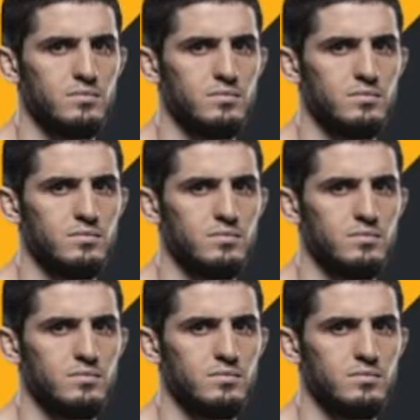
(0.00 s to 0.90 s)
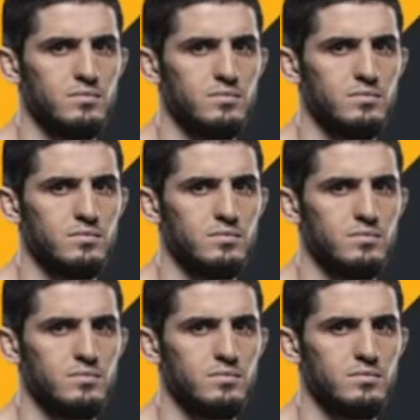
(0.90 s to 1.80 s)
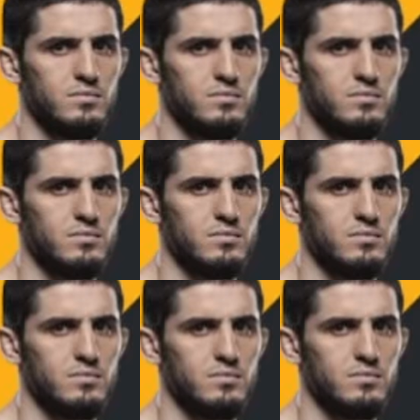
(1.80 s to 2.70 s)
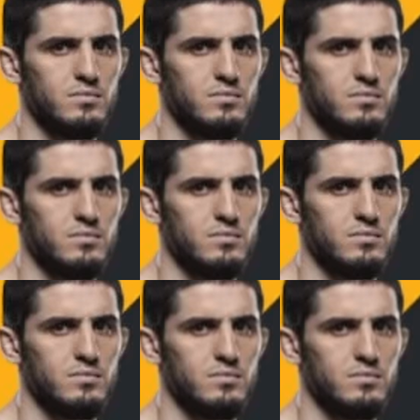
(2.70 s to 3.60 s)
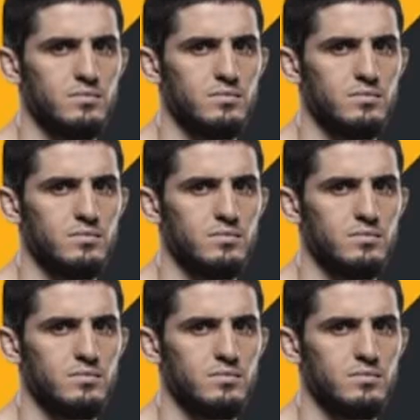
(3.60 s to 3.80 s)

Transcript: The person shown says nothing.